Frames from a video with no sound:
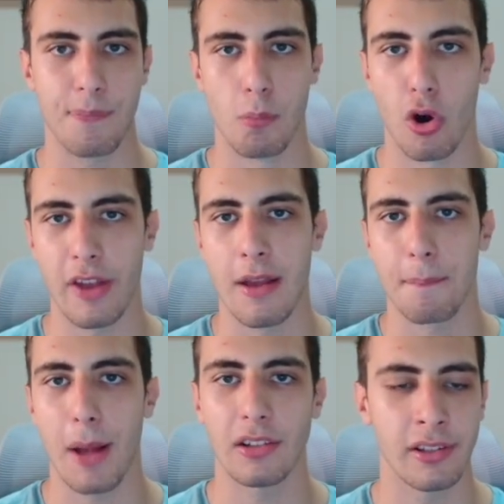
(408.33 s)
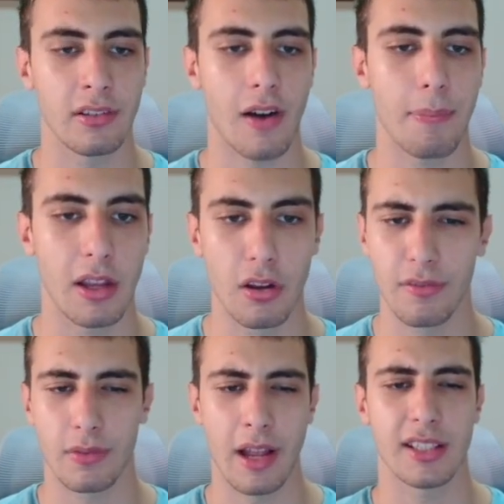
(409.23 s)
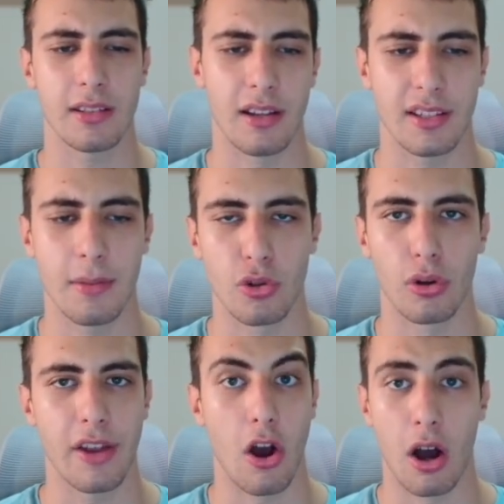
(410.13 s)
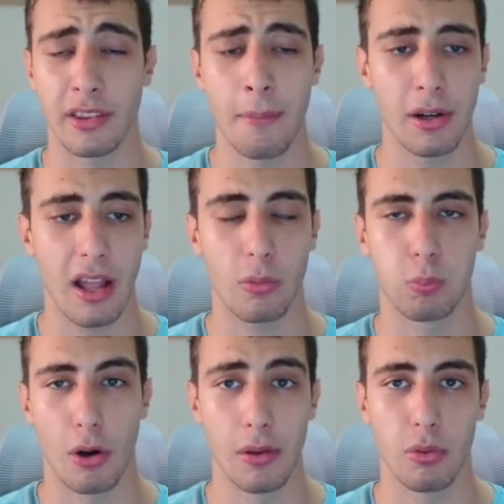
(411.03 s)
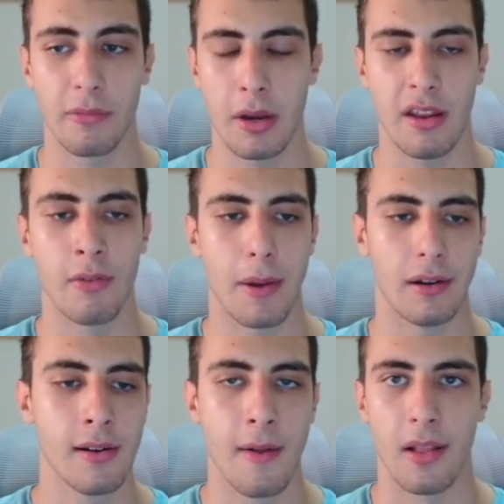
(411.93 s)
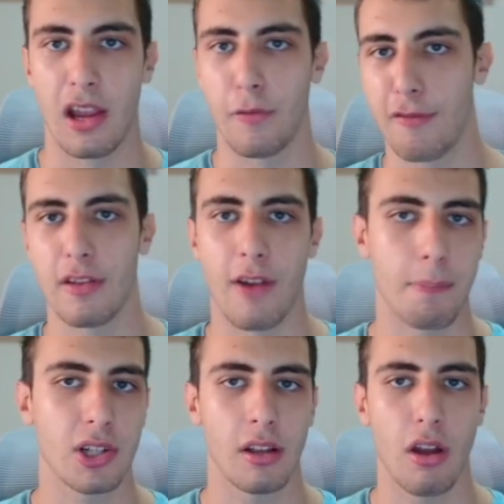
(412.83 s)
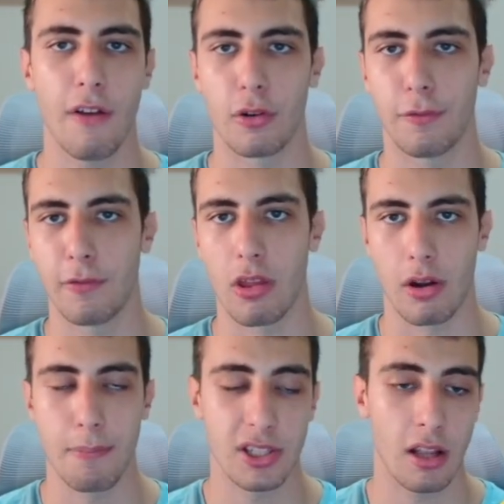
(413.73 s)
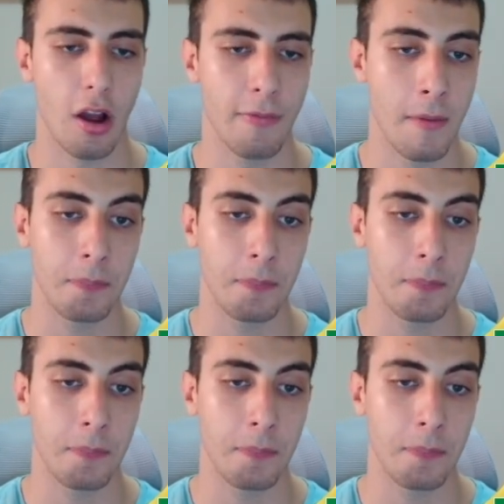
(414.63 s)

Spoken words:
more of a pattern interrupt. They could have done some sort of an odd number that probably would have been even better, like 51% off or 53% off.